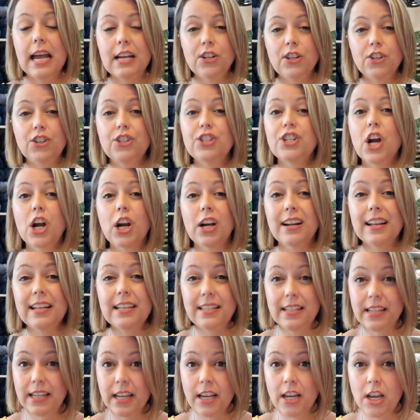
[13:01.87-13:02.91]
started
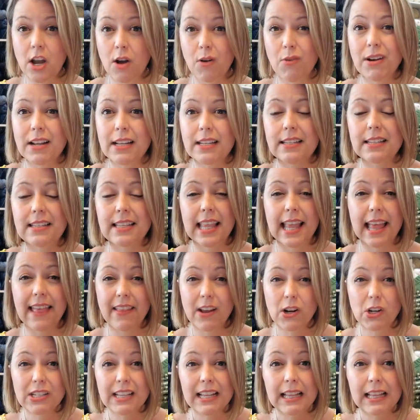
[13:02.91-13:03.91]
to notice there's